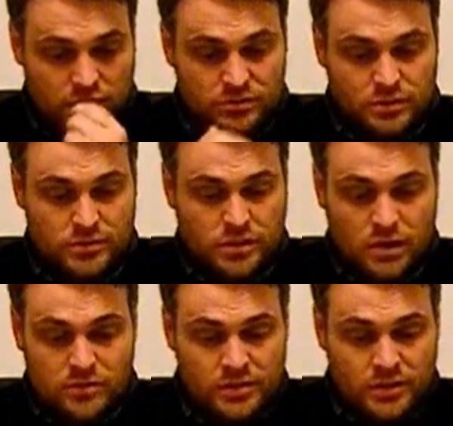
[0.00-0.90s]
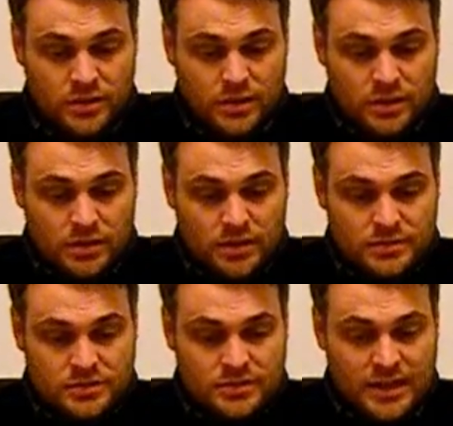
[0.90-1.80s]
Doth God
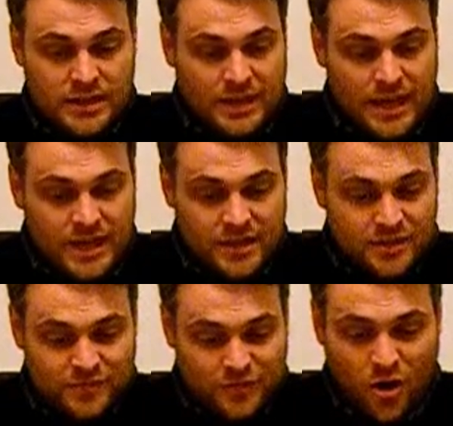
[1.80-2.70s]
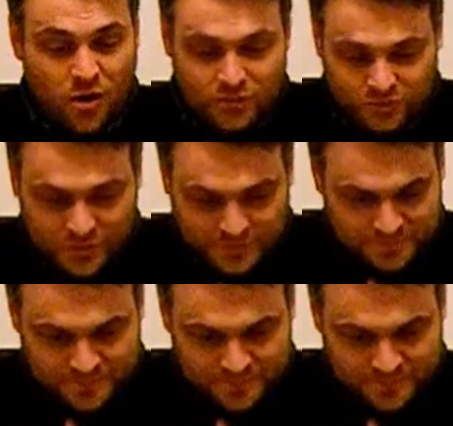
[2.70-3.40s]
take care for oxen?